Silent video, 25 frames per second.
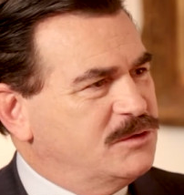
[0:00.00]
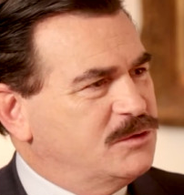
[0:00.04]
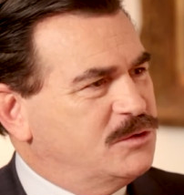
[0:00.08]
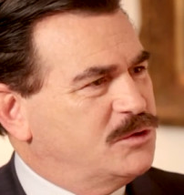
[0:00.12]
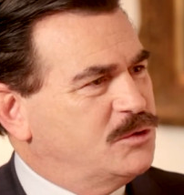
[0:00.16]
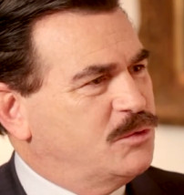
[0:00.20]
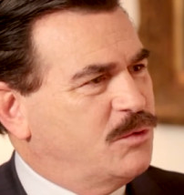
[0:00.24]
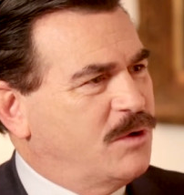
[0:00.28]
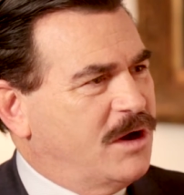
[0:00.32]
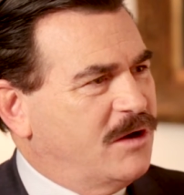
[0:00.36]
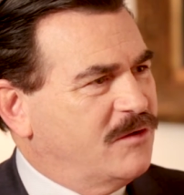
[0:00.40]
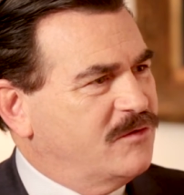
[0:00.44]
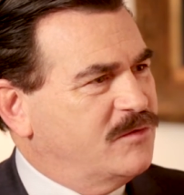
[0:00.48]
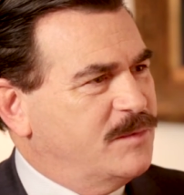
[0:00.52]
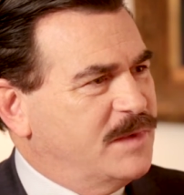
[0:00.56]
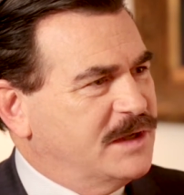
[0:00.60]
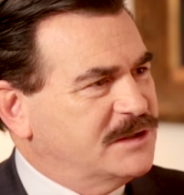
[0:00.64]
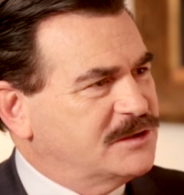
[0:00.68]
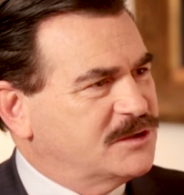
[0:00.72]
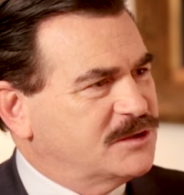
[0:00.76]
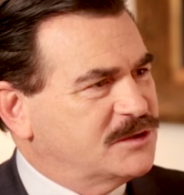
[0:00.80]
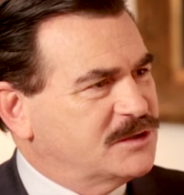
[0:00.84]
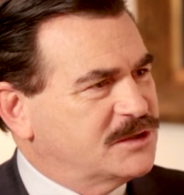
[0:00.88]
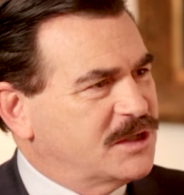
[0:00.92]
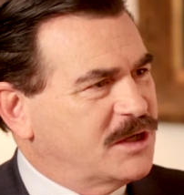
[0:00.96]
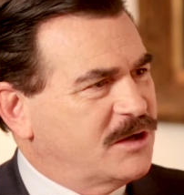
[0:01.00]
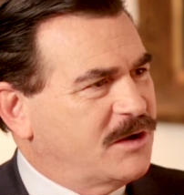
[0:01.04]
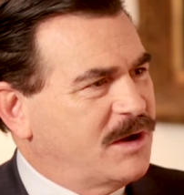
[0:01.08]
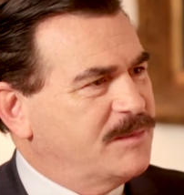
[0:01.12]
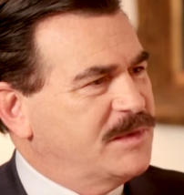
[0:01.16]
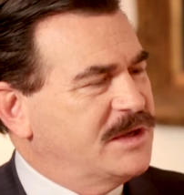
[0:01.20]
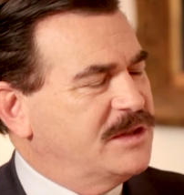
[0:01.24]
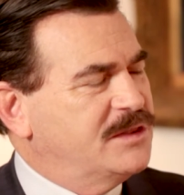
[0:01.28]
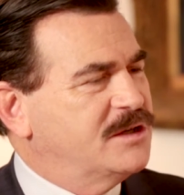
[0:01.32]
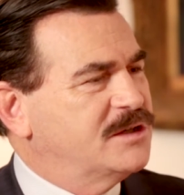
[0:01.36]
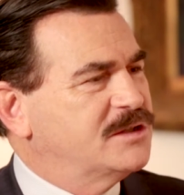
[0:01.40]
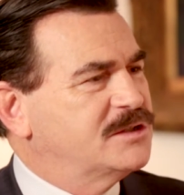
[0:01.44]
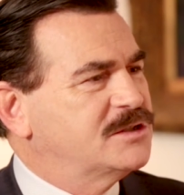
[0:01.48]
12 months or so? I
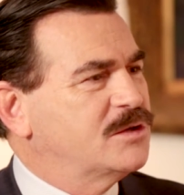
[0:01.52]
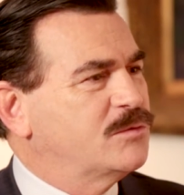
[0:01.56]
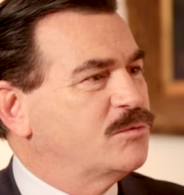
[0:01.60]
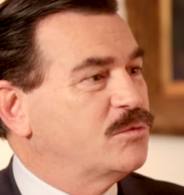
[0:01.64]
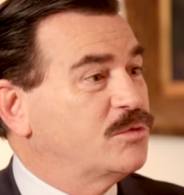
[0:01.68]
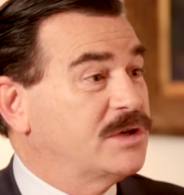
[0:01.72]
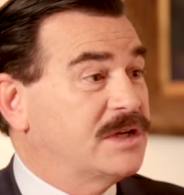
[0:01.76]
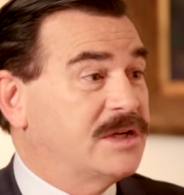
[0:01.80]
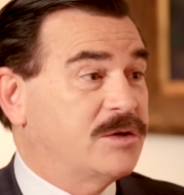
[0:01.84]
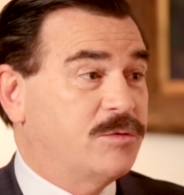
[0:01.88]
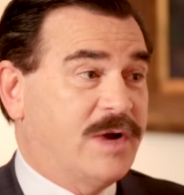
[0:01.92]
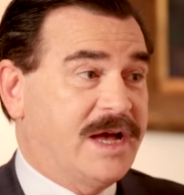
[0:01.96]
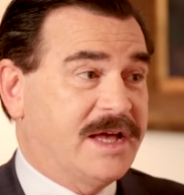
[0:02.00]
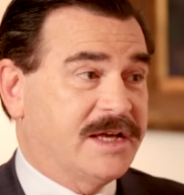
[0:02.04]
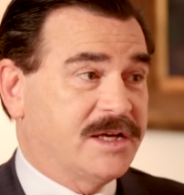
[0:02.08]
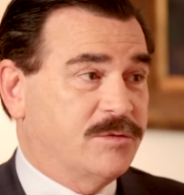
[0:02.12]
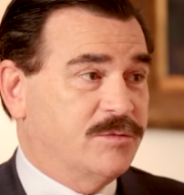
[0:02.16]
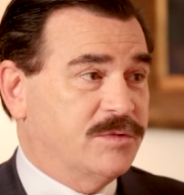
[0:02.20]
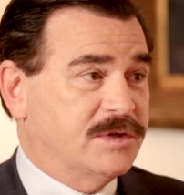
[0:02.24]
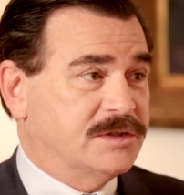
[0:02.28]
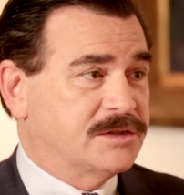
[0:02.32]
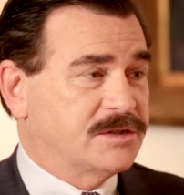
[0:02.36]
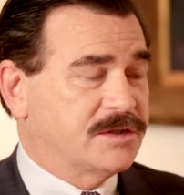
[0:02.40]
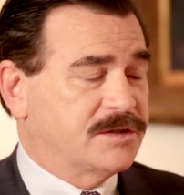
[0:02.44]
mean, there's some really wacky ones,